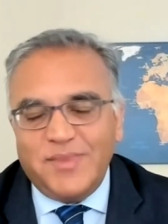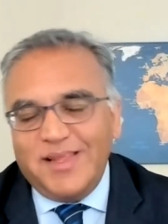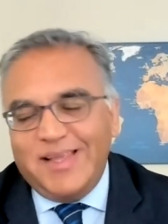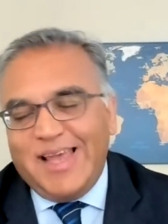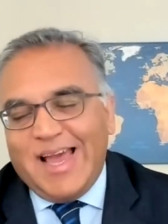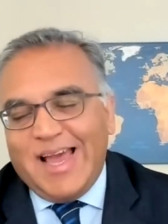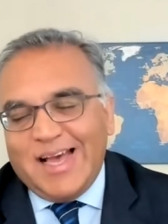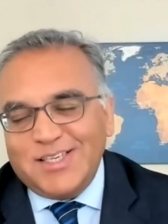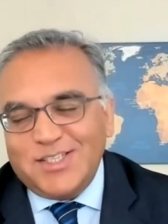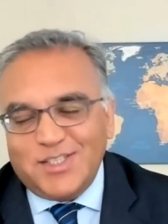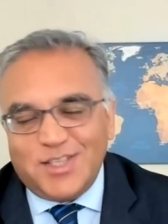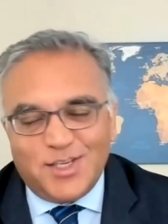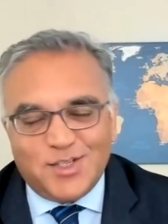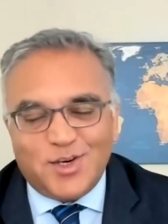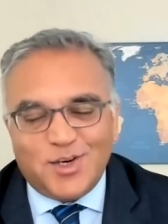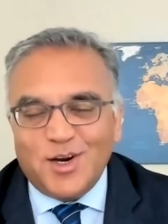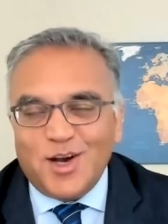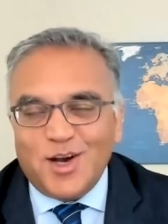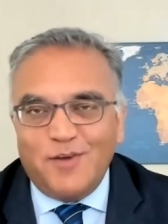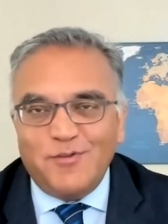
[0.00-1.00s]
guest, as
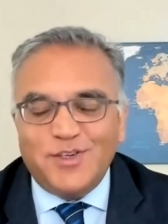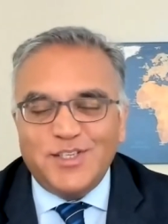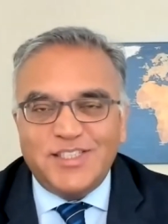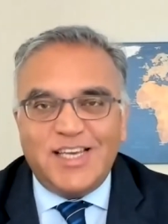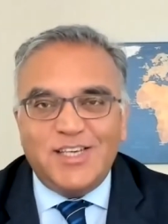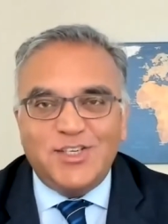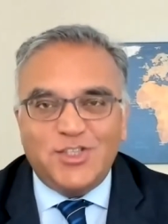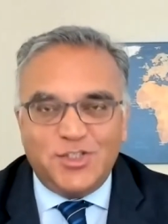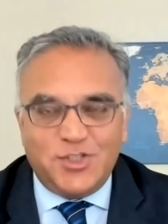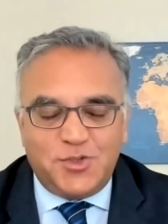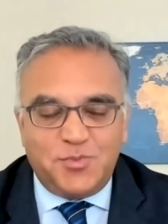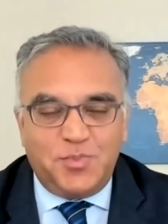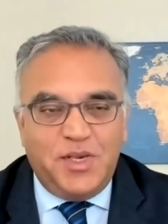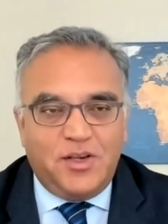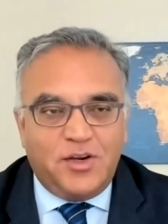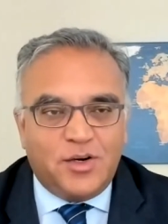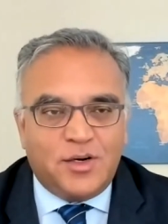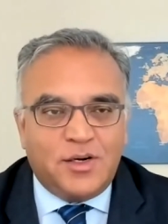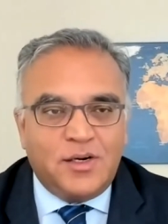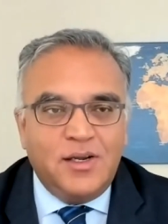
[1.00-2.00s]
our conversation
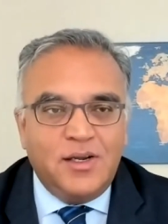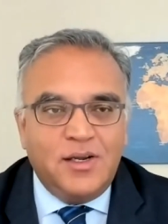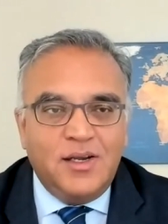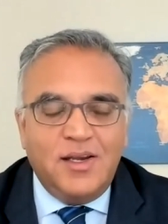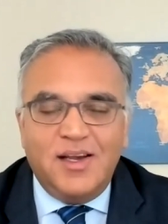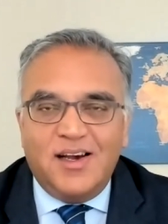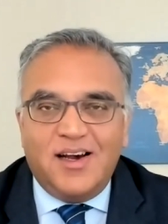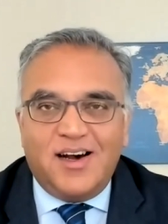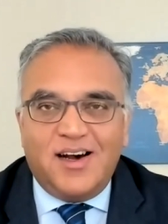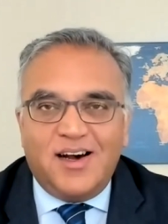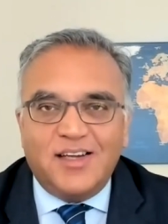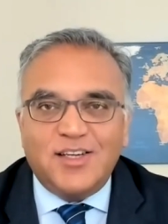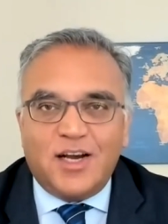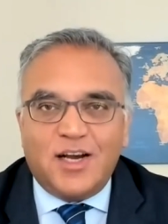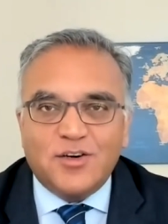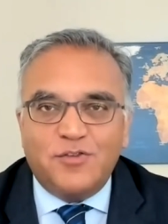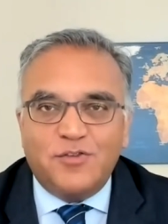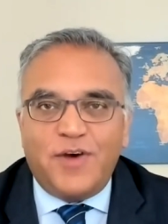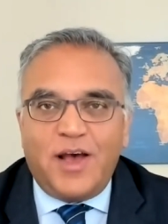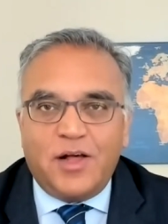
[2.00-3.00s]
speaker,
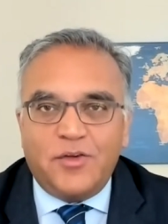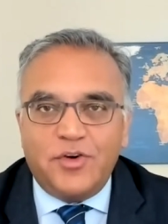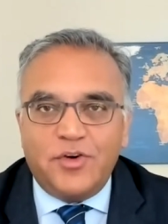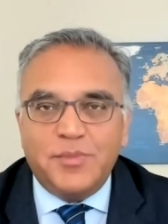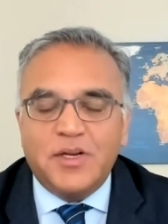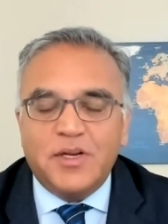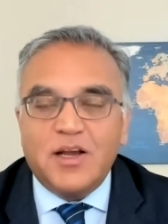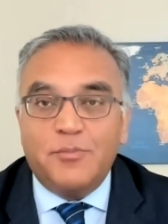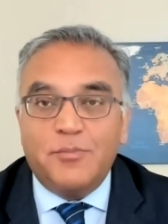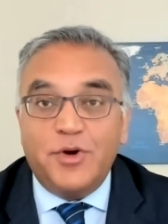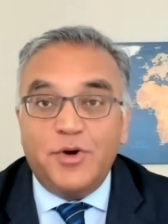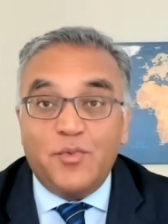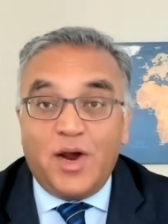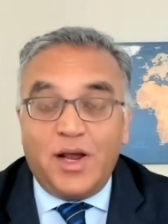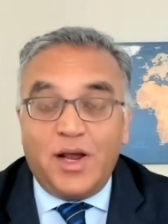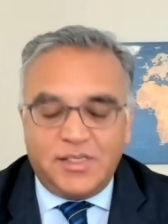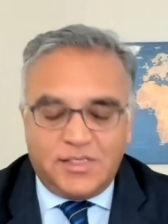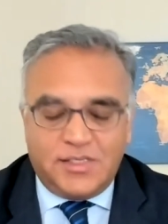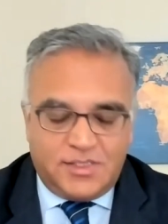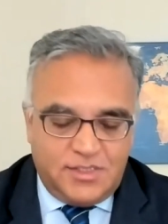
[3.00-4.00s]
Dr. Valerie Montgomery
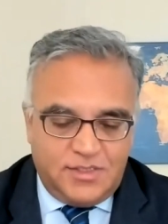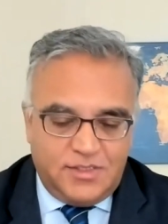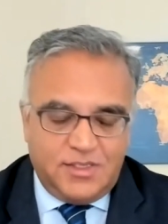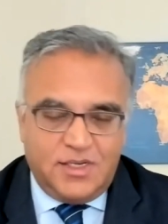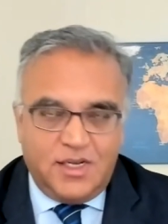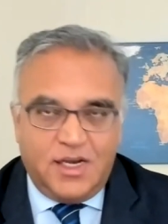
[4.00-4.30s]
Rice.